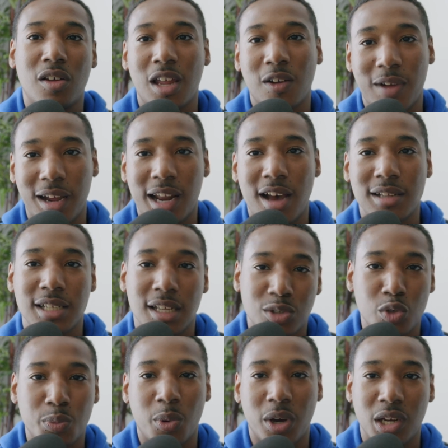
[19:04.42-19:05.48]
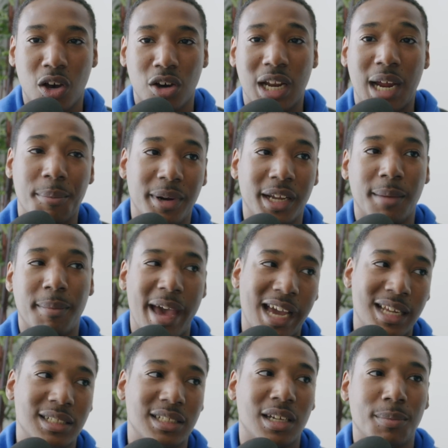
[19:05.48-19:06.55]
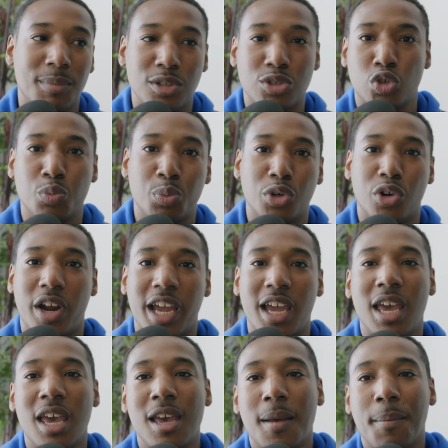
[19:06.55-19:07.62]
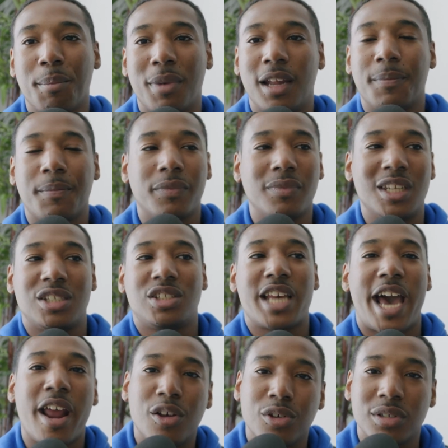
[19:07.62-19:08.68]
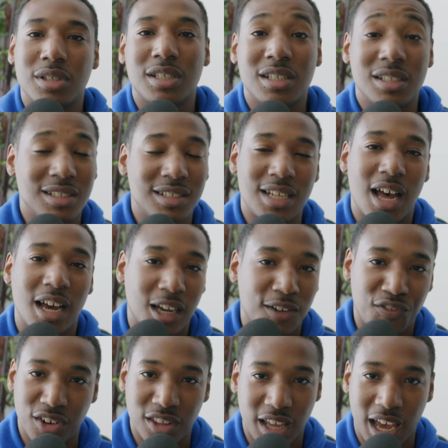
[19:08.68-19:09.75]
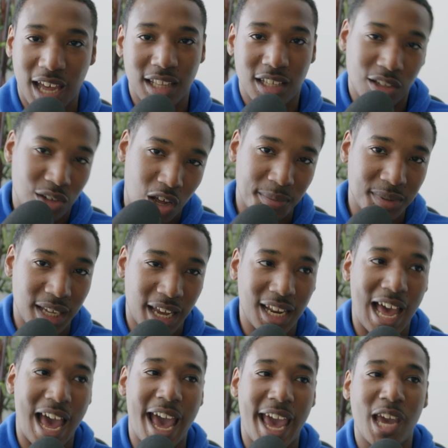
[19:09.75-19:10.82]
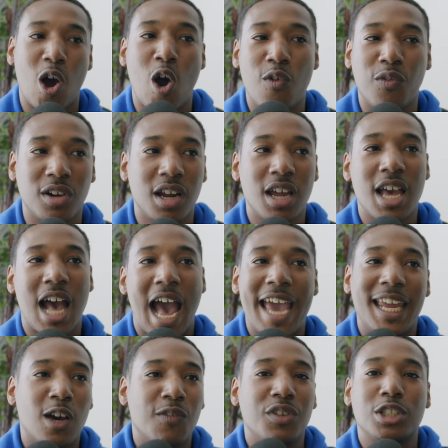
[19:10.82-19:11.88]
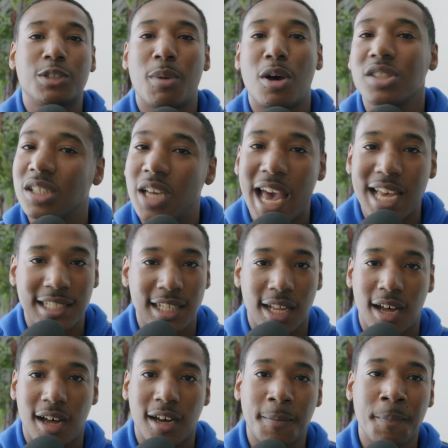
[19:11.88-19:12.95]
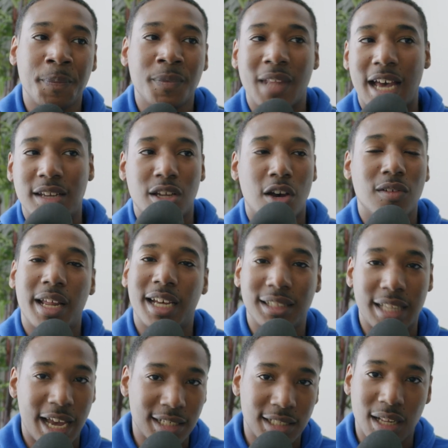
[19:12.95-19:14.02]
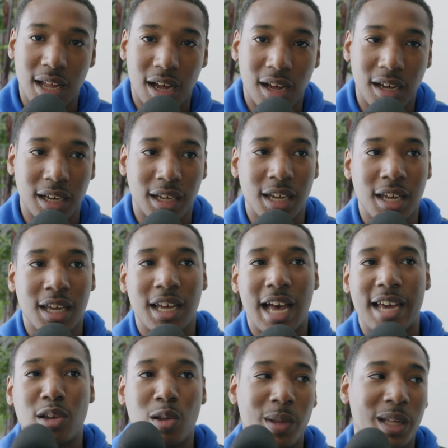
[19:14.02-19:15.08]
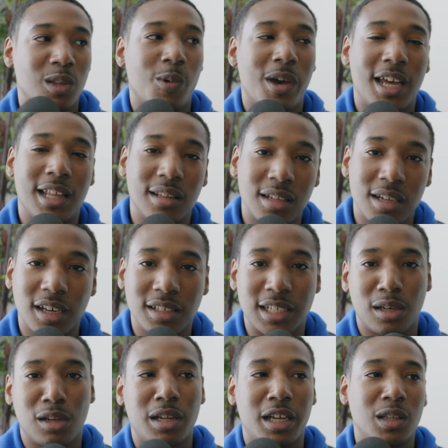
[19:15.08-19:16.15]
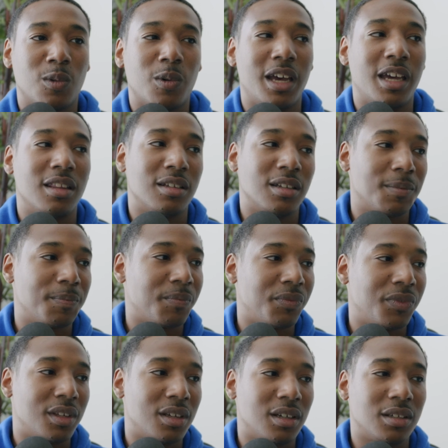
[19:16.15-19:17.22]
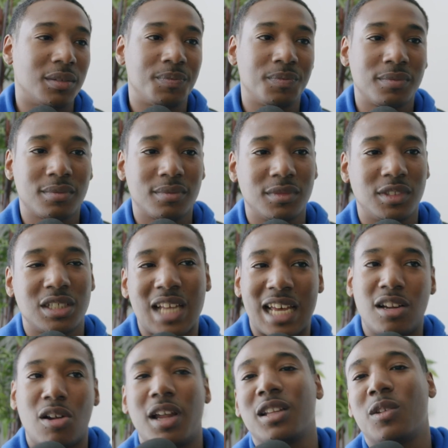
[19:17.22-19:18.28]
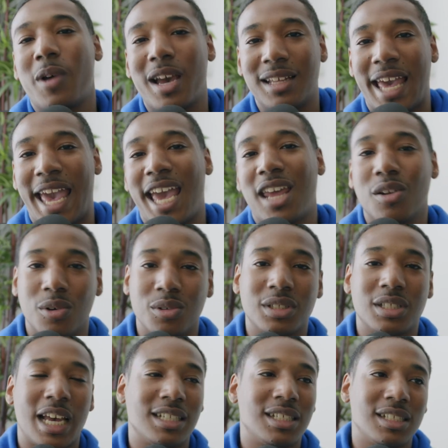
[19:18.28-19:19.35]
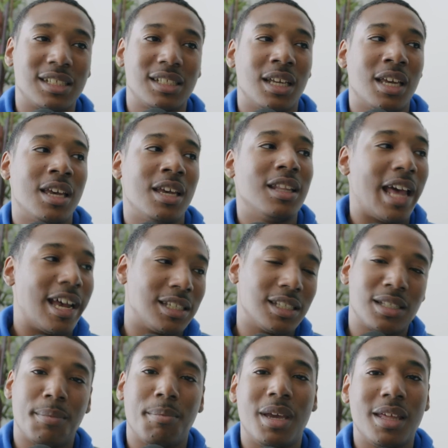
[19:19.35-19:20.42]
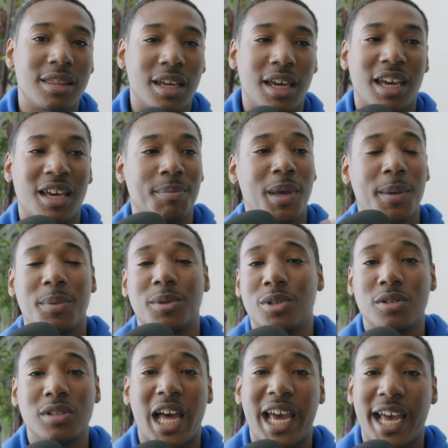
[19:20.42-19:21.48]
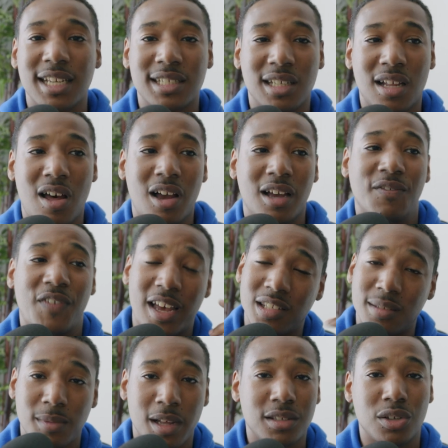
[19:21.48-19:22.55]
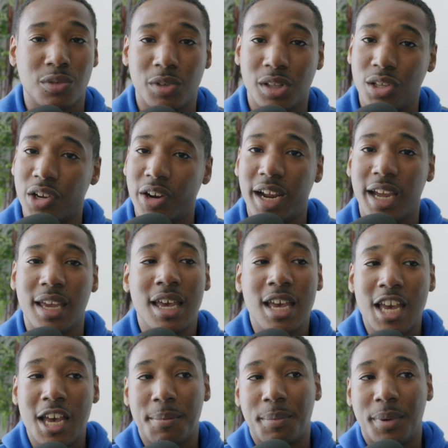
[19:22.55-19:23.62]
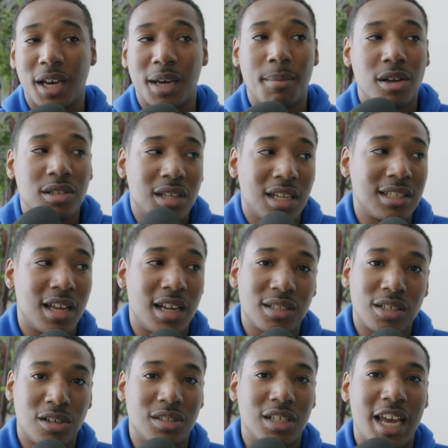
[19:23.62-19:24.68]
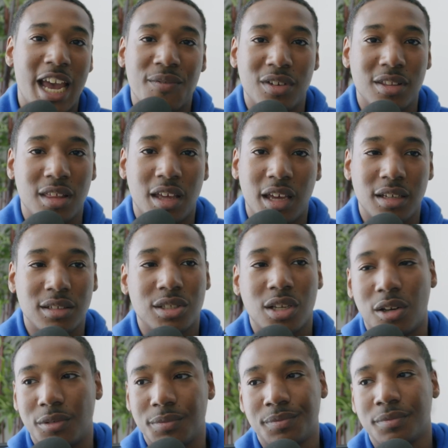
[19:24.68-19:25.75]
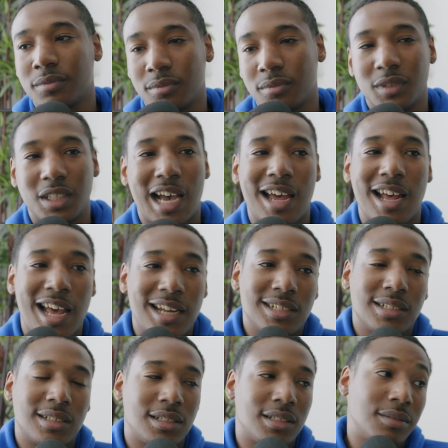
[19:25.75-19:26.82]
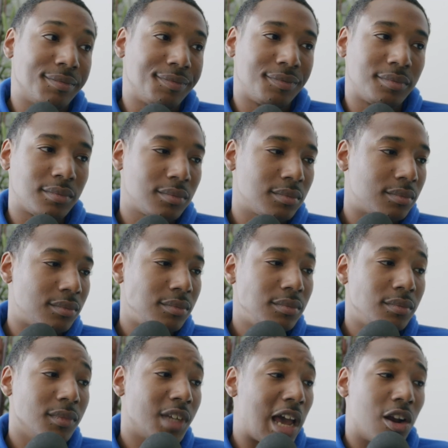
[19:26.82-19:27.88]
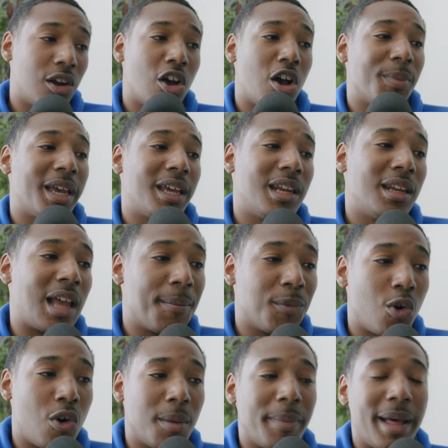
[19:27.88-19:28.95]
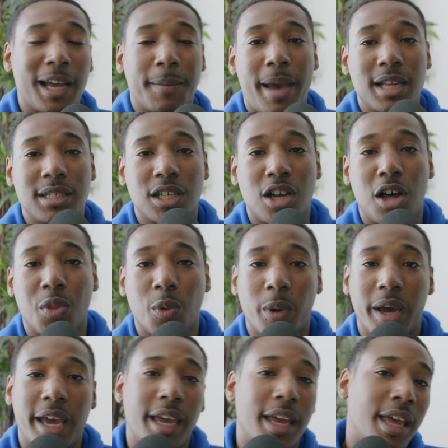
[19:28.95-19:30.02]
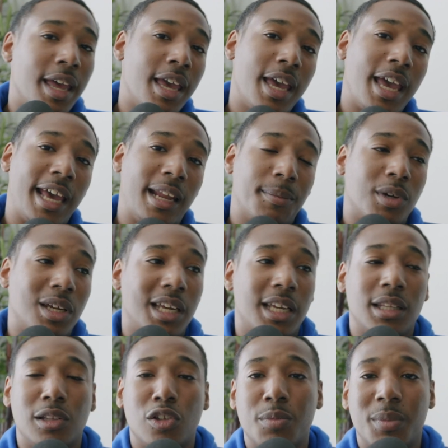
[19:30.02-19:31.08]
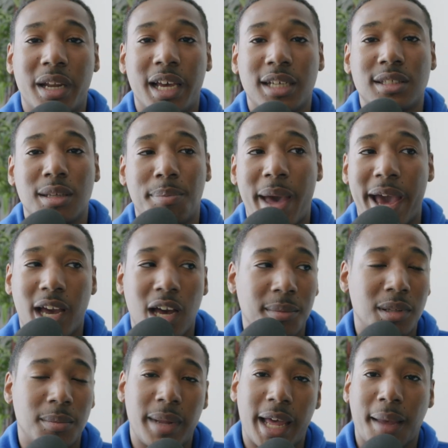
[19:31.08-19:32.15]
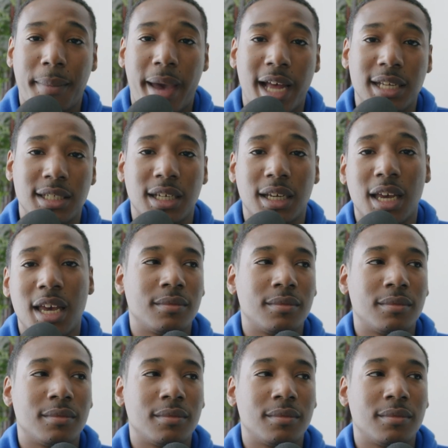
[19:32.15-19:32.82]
Like right now it's at 2.0 and I bring it back and it's going to be super great. But the shadows suck for that. You know what I'm saying? I hate overexposing S-Log. I don't like S-Log. I don't like the way it looks. I don't like the way I don't like the way it handles. That's just a me thing. People do like S-Log. Phantom LUTs are really great, but most of these LUTs go to everything. So I don't know. I'm going Blackmagic all the way, and I'm gonna get the Luminex to back up the Blackmagic.